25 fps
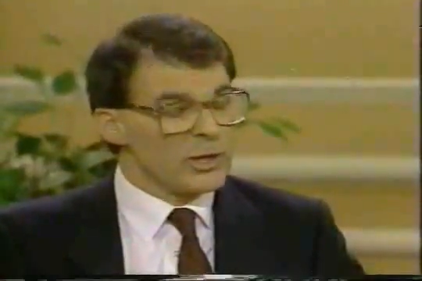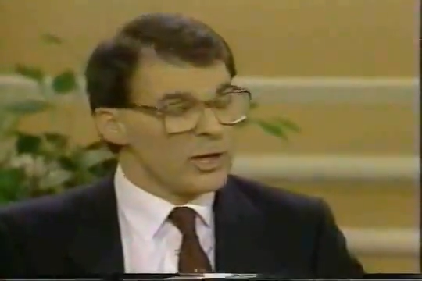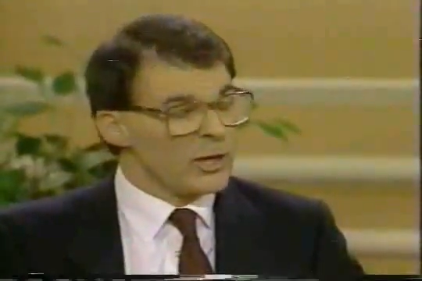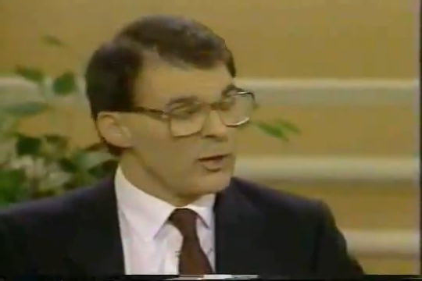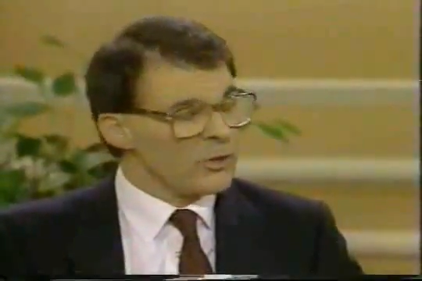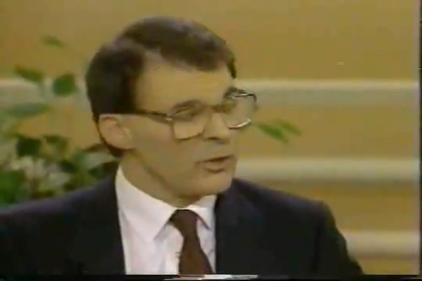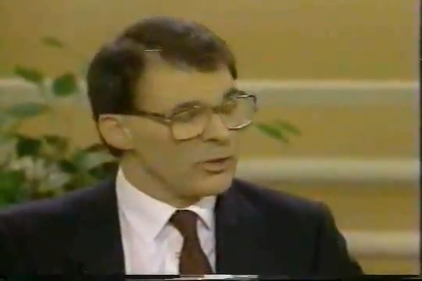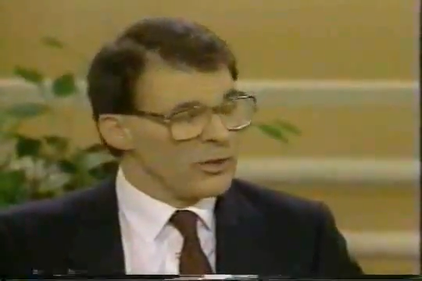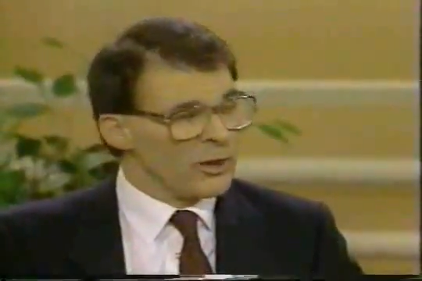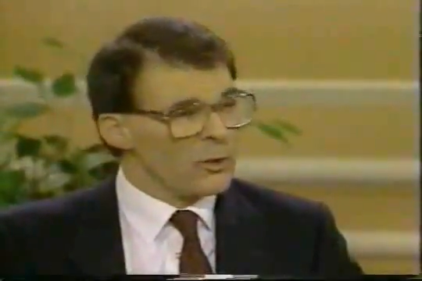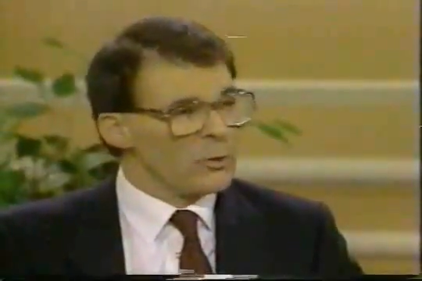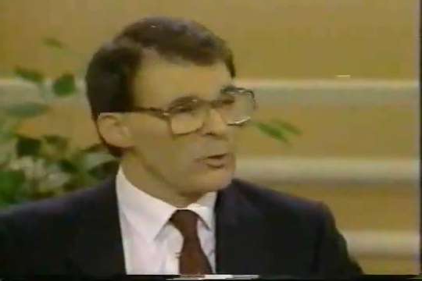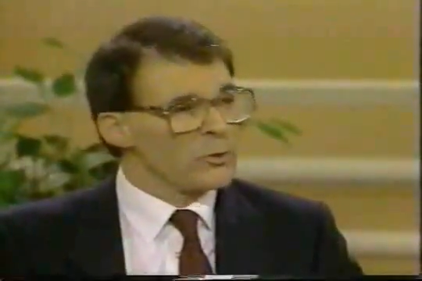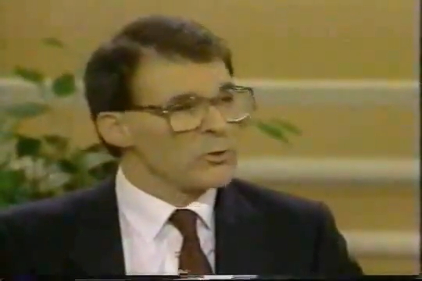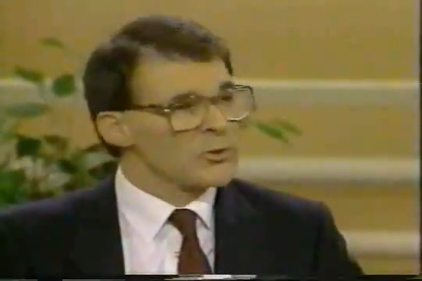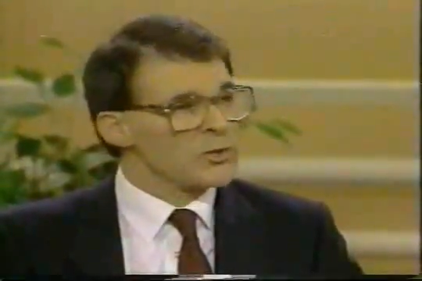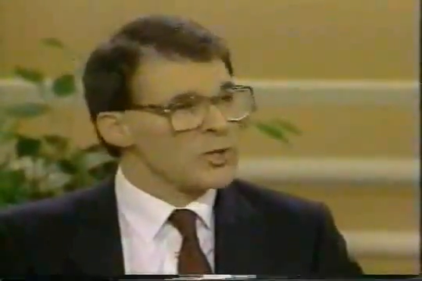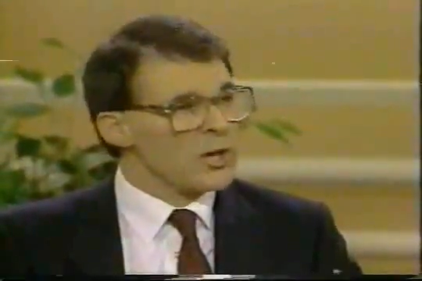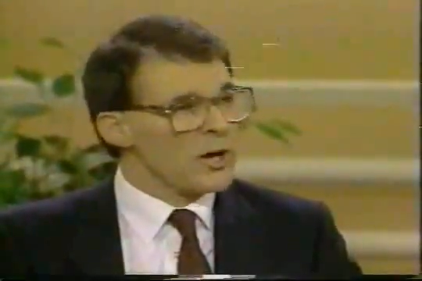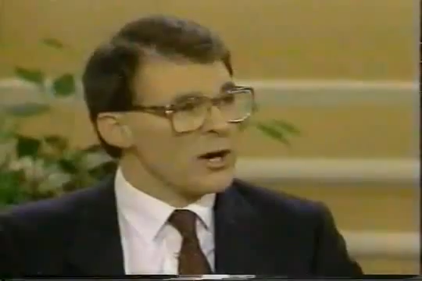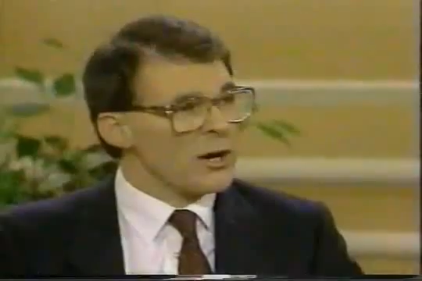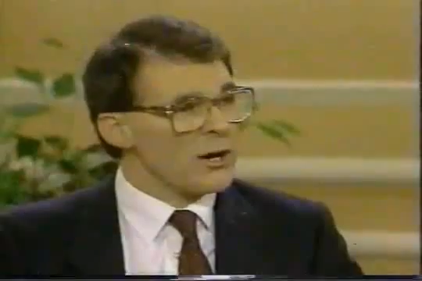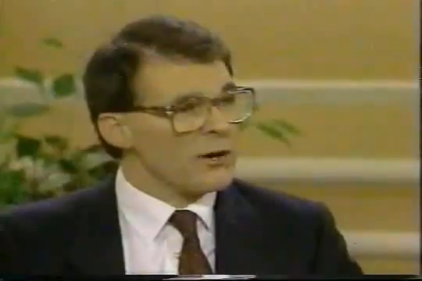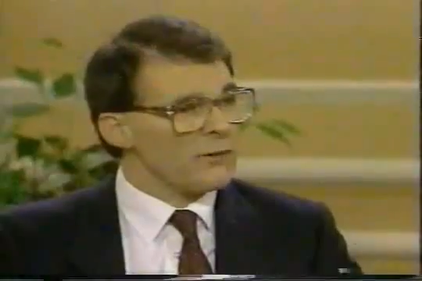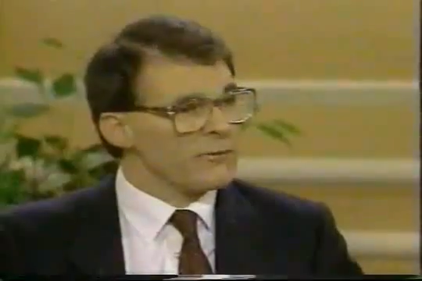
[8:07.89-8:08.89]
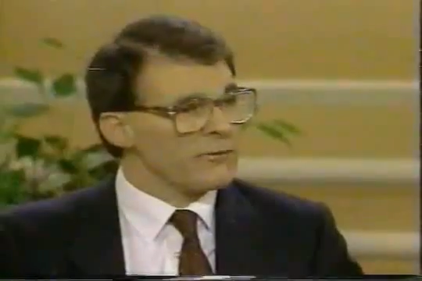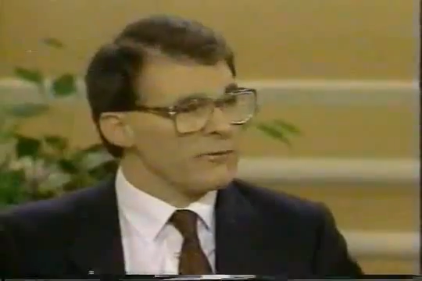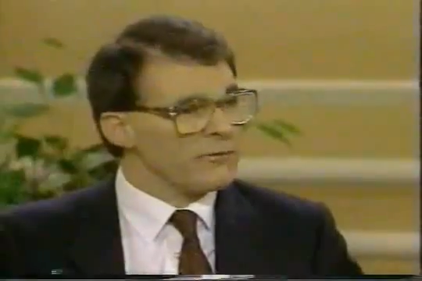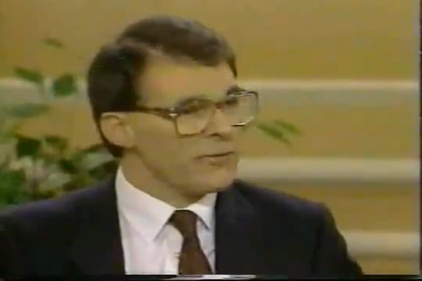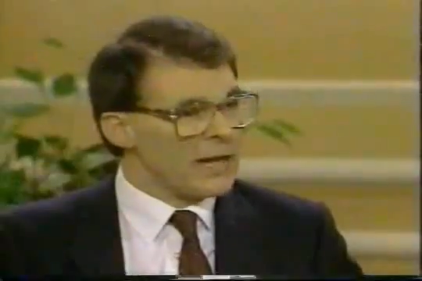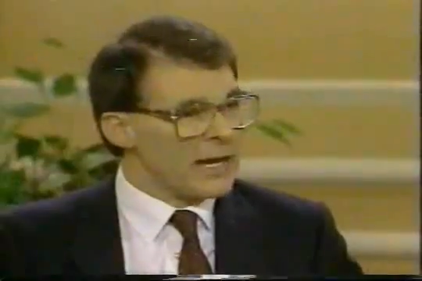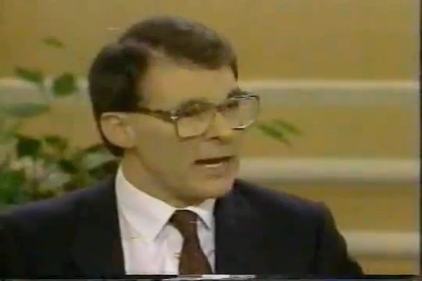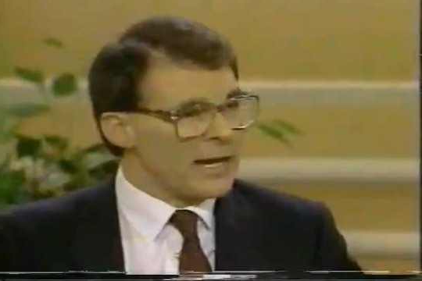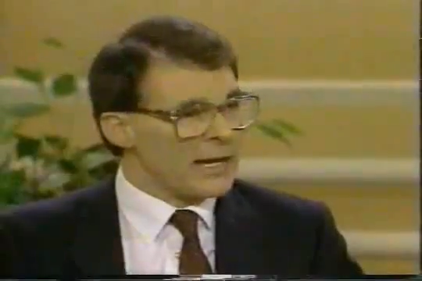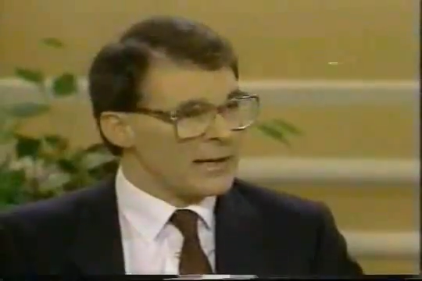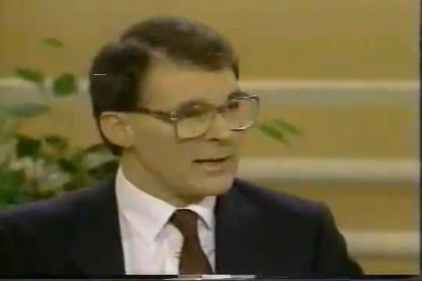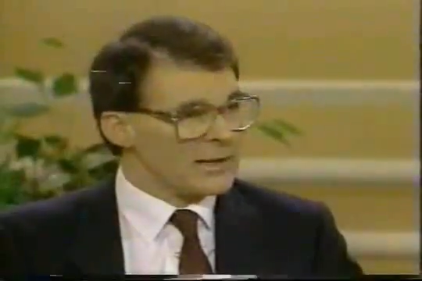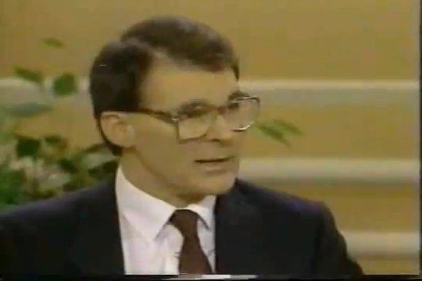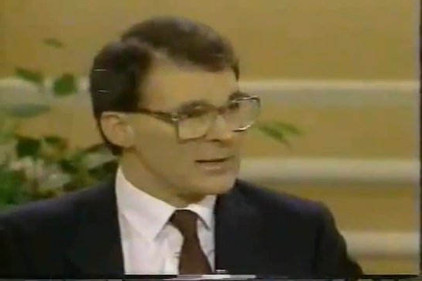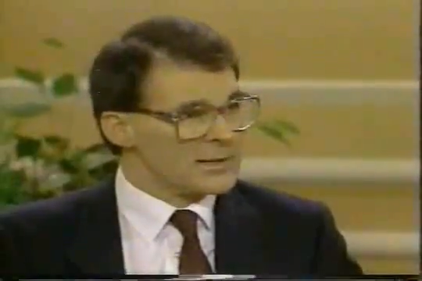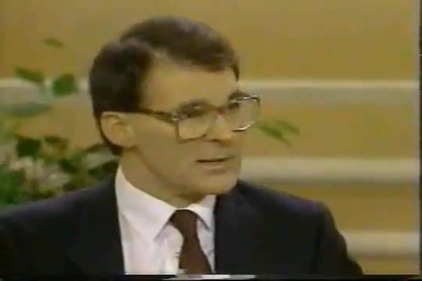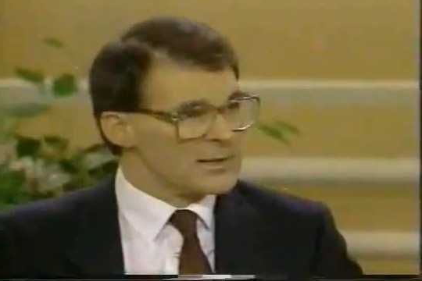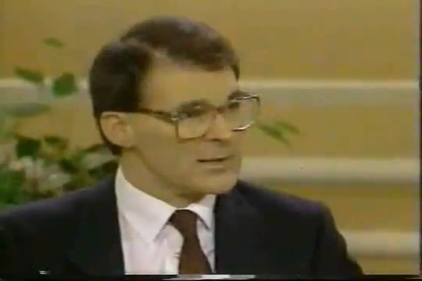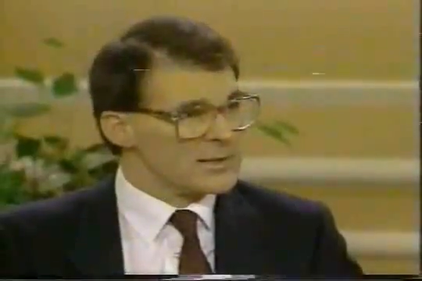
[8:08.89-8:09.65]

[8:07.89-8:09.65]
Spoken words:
And those are facts.